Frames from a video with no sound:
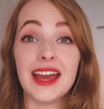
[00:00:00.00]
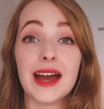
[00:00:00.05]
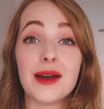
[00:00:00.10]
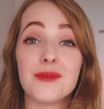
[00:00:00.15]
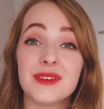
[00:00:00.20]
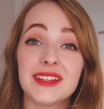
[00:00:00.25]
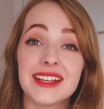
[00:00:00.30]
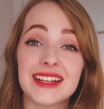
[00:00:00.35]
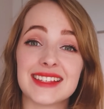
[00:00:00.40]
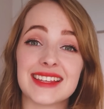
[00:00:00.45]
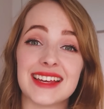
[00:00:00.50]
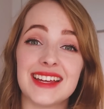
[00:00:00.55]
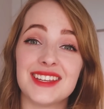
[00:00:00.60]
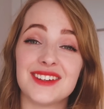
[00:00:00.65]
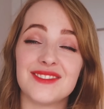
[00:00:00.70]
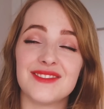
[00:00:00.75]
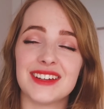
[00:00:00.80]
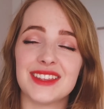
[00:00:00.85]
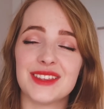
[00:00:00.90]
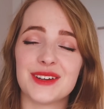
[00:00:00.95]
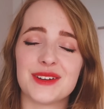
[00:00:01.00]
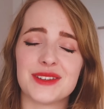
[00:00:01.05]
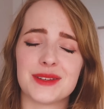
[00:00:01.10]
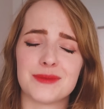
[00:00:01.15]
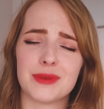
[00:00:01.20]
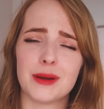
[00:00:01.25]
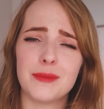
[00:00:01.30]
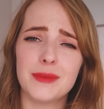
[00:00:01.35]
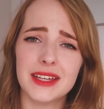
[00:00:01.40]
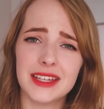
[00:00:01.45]
Yeah, I'm really excited to read those. I'm
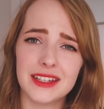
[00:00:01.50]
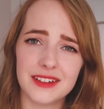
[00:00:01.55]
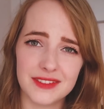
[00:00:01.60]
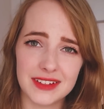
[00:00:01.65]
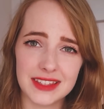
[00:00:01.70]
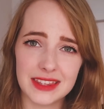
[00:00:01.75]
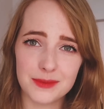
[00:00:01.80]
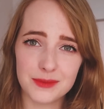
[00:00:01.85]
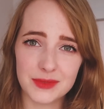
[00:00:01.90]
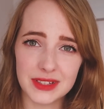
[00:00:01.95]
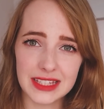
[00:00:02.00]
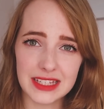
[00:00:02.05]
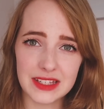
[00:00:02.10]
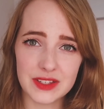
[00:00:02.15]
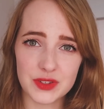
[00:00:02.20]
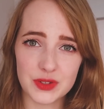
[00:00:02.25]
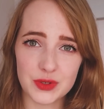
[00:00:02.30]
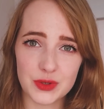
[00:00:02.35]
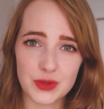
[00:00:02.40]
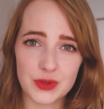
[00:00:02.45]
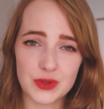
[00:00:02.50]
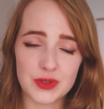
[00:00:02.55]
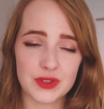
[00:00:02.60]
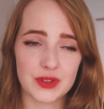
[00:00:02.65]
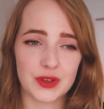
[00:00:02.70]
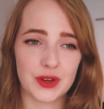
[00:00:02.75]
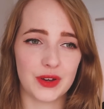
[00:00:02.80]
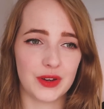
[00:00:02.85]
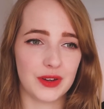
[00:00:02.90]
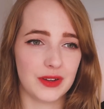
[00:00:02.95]
probably going to read them really soon,
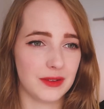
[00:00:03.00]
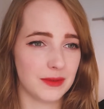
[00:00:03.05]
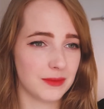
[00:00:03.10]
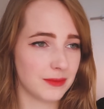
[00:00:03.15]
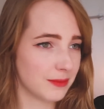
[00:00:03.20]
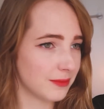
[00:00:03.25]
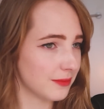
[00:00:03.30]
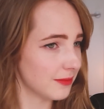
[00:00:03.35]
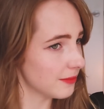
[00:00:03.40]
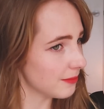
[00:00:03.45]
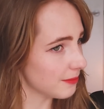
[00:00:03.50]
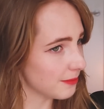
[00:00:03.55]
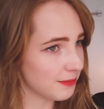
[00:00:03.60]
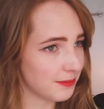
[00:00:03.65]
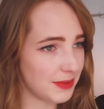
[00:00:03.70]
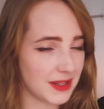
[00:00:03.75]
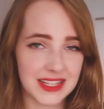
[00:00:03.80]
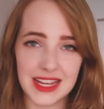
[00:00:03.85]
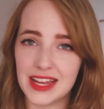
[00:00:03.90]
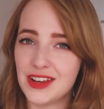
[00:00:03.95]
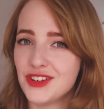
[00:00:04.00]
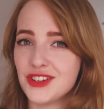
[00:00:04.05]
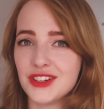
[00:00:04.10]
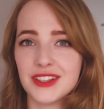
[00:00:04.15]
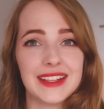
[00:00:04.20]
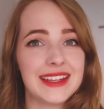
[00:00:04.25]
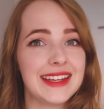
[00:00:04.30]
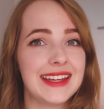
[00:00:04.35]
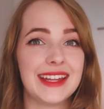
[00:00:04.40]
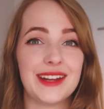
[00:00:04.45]
so
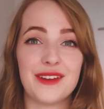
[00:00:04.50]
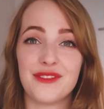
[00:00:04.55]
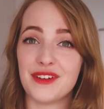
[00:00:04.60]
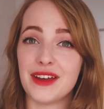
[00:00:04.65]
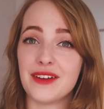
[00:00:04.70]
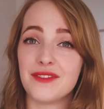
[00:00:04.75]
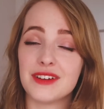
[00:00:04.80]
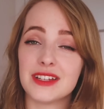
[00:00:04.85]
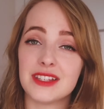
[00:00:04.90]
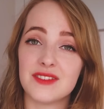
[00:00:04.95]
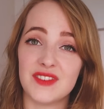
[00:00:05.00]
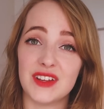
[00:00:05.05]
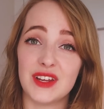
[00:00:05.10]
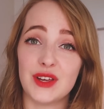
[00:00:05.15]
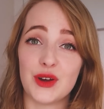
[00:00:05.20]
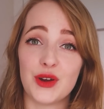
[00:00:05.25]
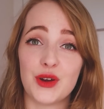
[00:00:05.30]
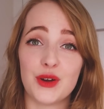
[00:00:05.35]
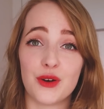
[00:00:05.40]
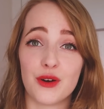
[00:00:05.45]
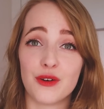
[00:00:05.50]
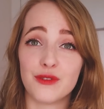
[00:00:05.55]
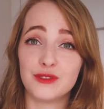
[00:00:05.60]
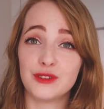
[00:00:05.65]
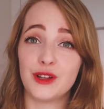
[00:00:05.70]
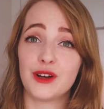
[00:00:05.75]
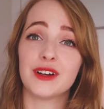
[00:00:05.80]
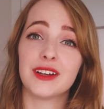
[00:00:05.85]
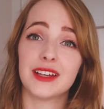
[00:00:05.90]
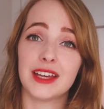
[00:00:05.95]
potentially in a favorites video or a
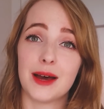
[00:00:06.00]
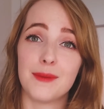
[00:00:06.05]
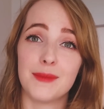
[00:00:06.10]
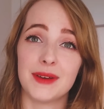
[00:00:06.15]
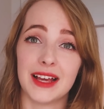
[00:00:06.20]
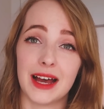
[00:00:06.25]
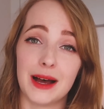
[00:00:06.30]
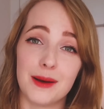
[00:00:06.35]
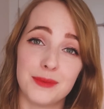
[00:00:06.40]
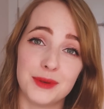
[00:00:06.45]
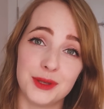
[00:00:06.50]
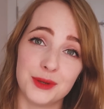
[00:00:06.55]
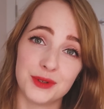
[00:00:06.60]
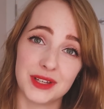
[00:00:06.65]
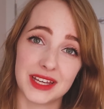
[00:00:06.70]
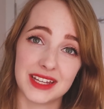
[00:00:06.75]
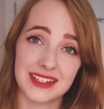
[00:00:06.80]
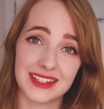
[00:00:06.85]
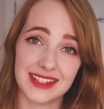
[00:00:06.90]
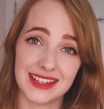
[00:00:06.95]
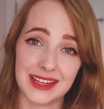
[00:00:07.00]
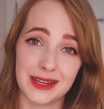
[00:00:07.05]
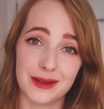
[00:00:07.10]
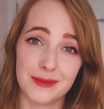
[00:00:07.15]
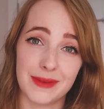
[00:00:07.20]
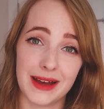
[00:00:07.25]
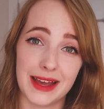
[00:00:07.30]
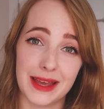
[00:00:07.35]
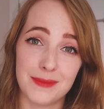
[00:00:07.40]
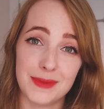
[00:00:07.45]
vlog coming up, you'll get to hear
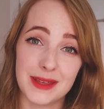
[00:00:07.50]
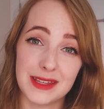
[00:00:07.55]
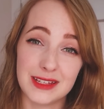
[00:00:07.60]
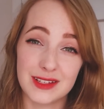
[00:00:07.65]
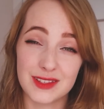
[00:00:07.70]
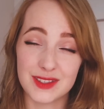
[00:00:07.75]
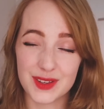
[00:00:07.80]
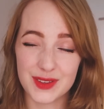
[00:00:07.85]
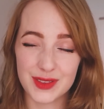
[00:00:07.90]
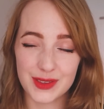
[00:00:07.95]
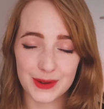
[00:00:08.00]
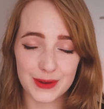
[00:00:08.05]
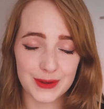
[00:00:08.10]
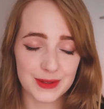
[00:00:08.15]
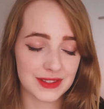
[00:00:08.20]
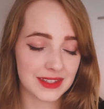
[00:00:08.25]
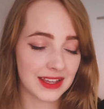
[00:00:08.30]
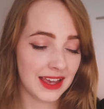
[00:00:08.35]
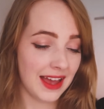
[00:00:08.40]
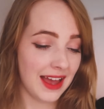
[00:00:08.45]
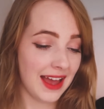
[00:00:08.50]
my opinions on those.